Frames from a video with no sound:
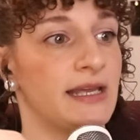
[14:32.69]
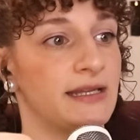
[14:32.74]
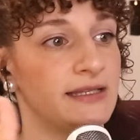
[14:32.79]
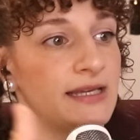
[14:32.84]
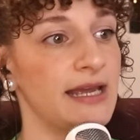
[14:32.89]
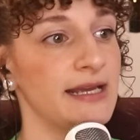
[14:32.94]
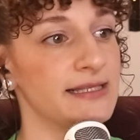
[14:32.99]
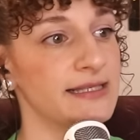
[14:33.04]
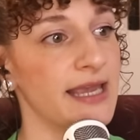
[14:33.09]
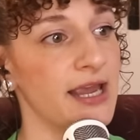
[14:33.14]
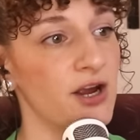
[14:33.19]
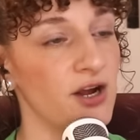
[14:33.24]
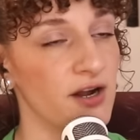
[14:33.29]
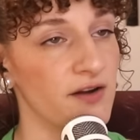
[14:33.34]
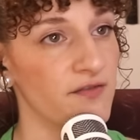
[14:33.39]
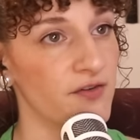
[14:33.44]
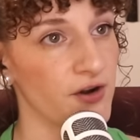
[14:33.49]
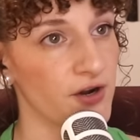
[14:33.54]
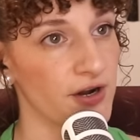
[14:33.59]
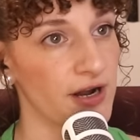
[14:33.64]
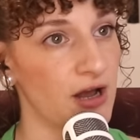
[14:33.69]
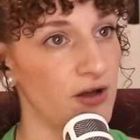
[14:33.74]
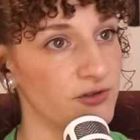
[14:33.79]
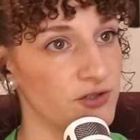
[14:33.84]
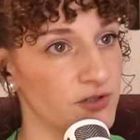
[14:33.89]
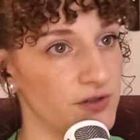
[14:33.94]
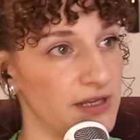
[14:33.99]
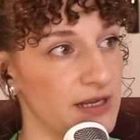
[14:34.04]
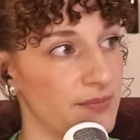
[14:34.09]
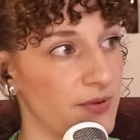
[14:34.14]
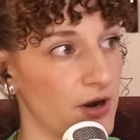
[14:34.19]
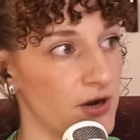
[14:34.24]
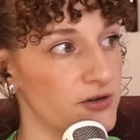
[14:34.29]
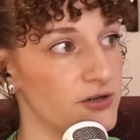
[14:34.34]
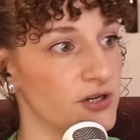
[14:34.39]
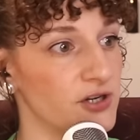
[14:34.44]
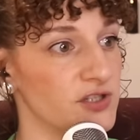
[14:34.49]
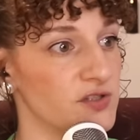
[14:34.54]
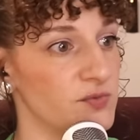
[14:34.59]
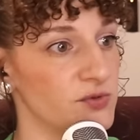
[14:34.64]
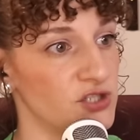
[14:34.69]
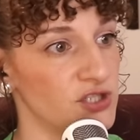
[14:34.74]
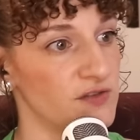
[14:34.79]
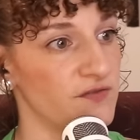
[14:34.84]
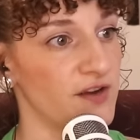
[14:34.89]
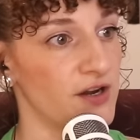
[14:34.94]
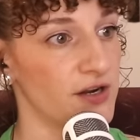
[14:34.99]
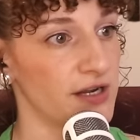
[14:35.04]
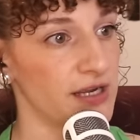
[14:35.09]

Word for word: takes care of her elderly partners, which is very